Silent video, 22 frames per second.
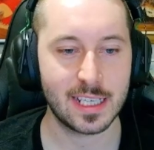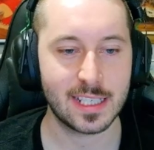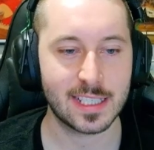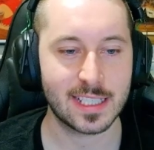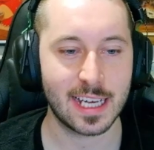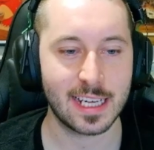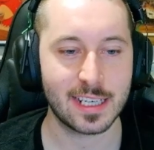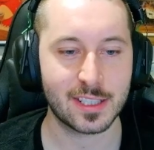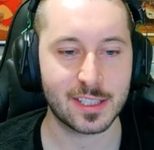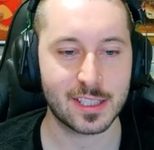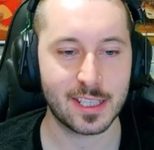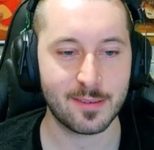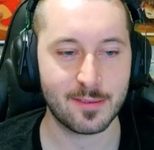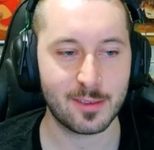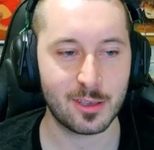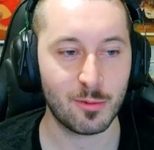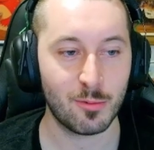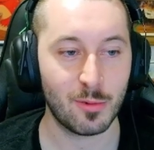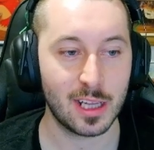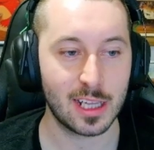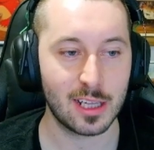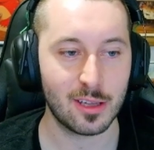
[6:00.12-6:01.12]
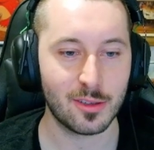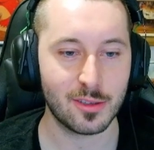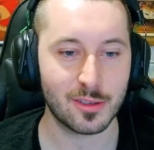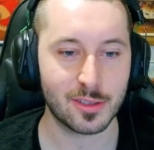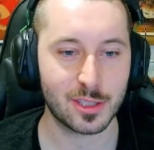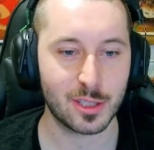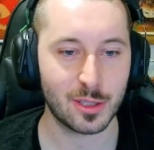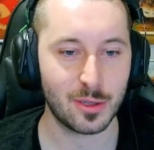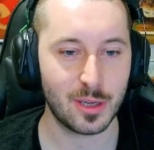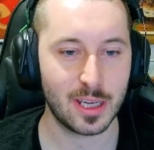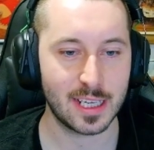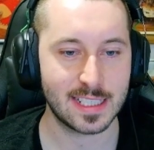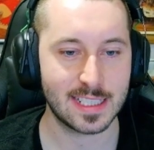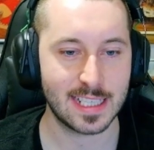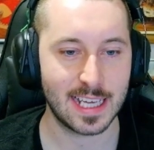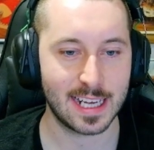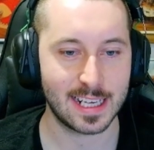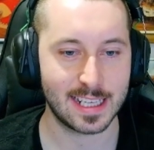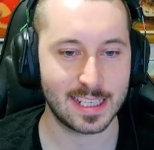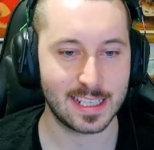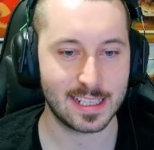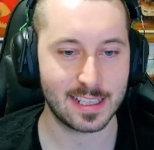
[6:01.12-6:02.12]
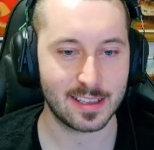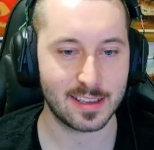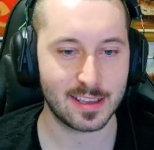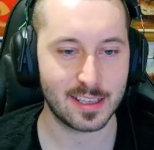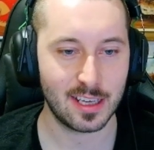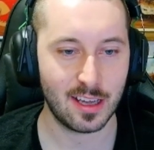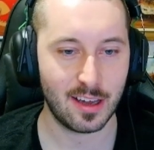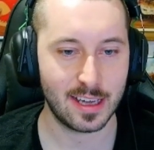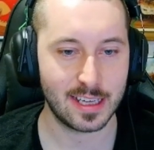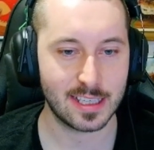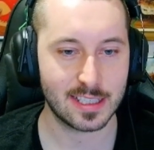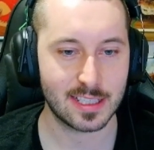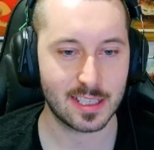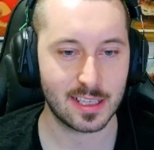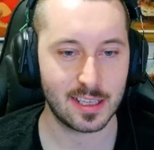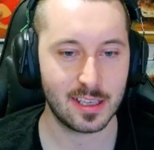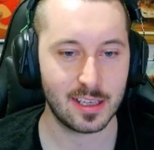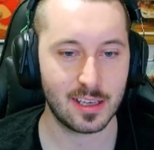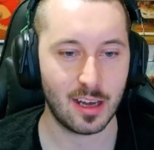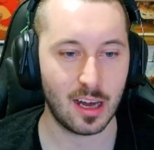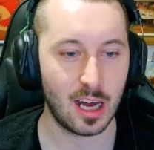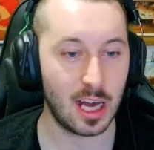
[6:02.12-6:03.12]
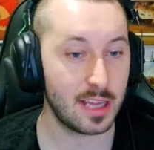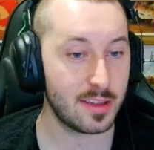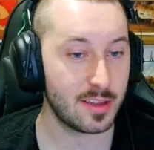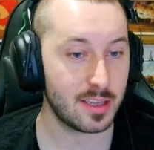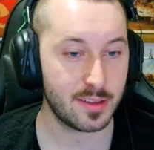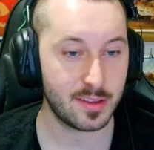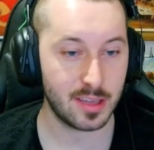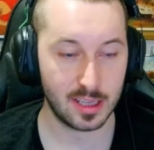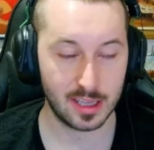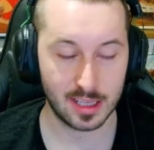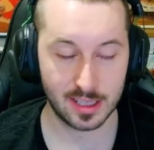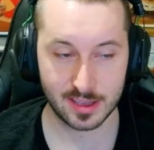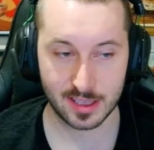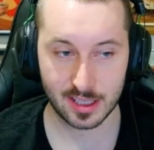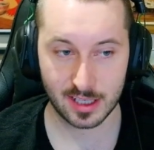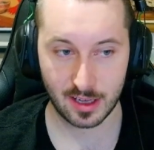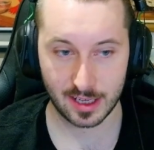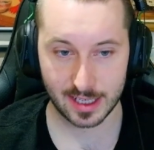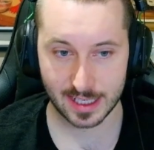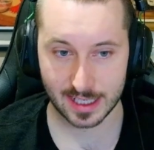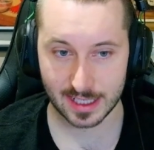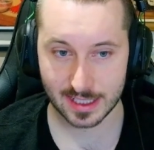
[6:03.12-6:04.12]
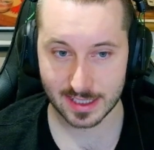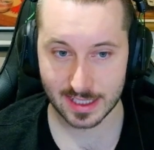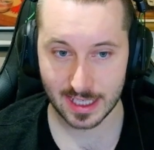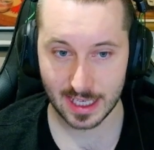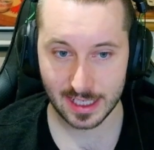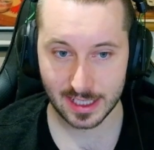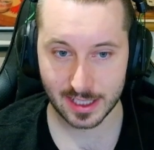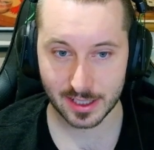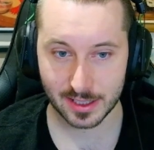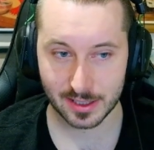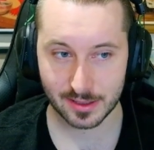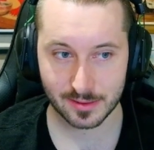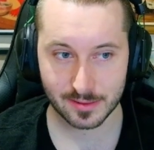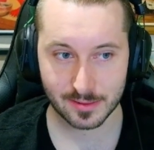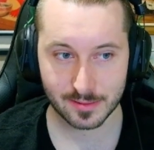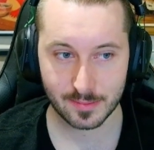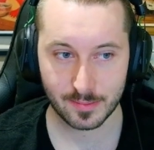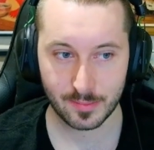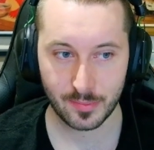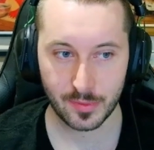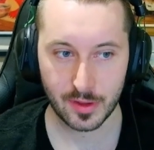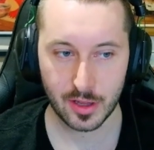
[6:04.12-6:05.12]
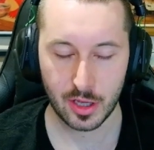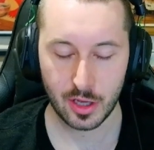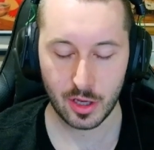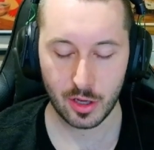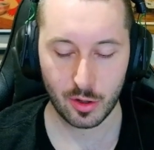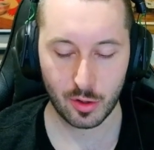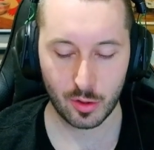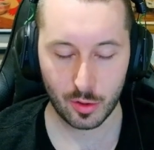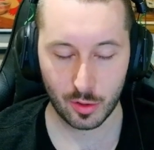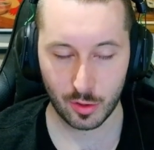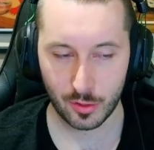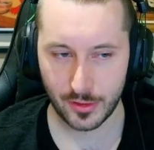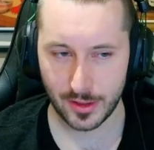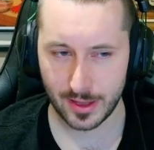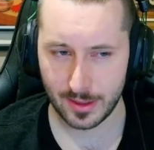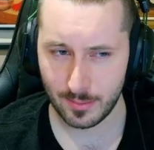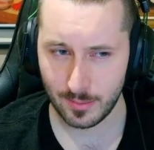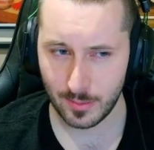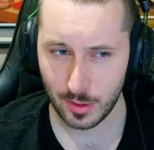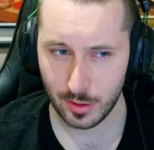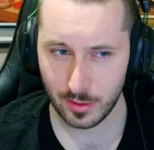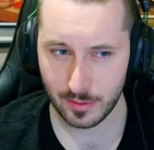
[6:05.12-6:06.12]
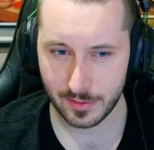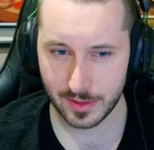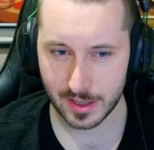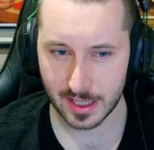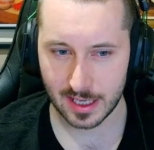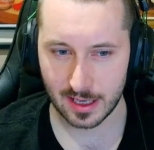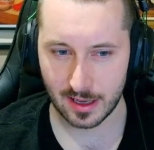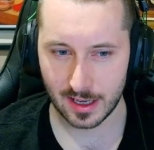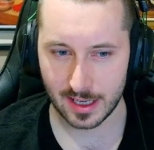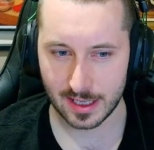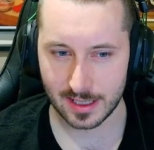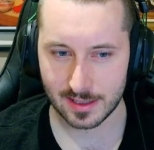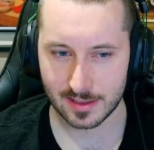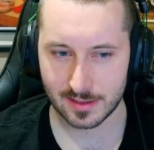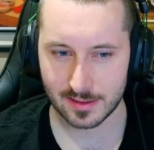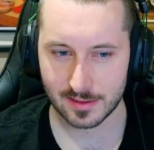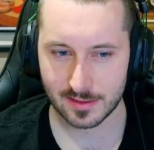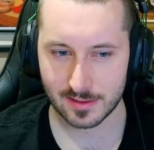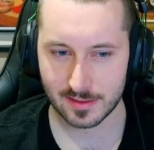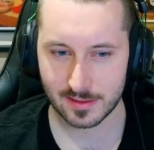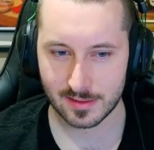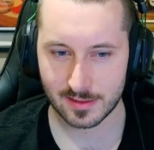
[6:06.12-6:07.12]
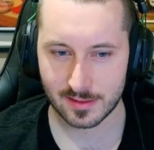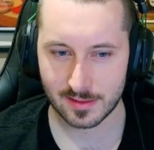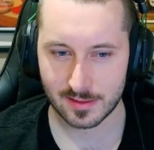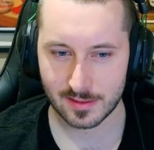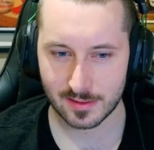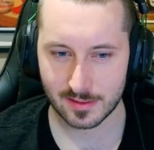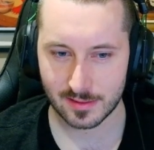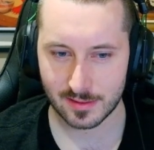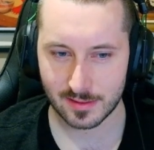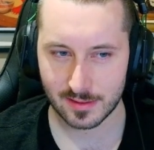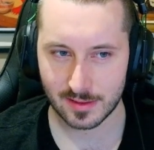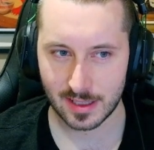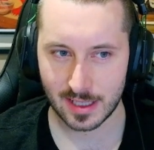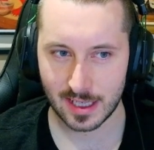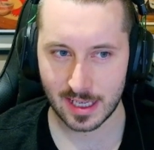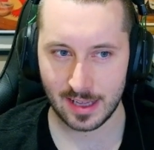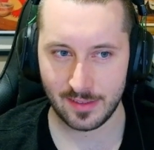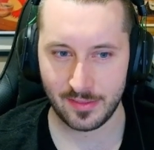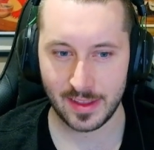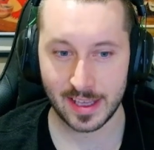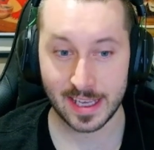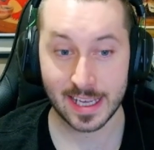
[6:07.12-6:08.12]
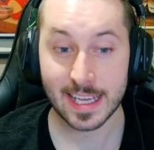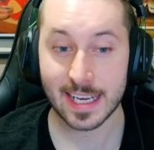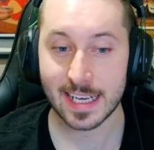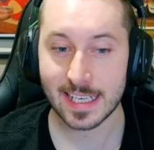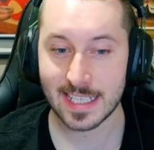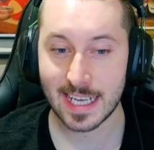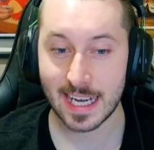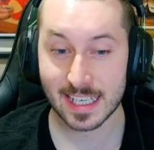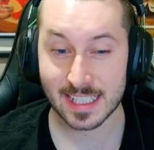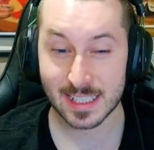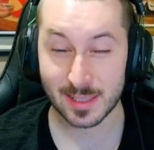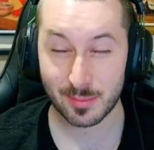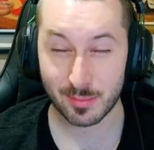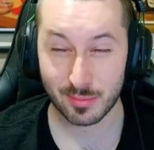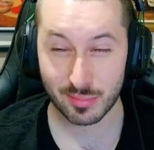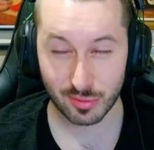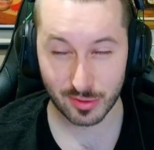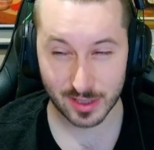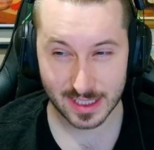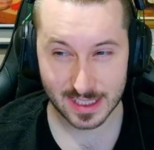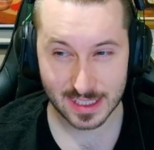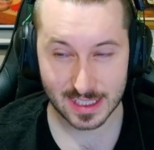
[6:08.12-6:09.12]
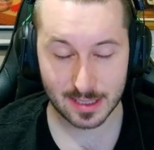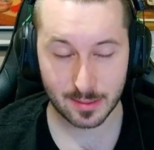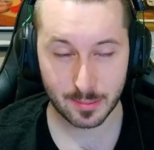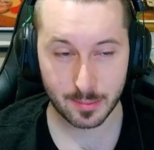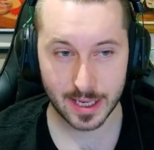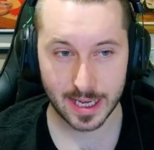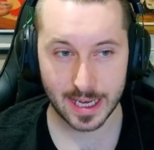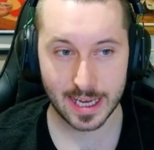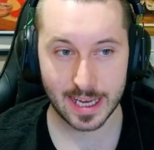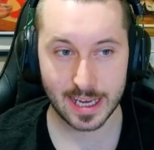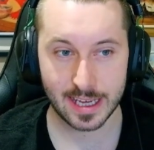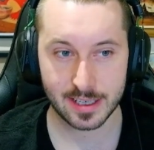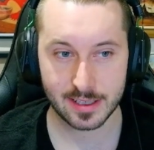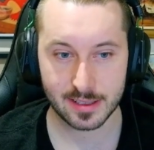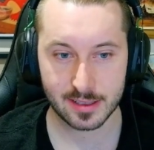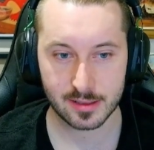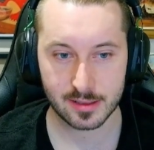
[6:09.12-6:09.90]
to h7 while also attacking the knight. Either they let their knight get taken, or they move their knight and they get attacked pretty bad.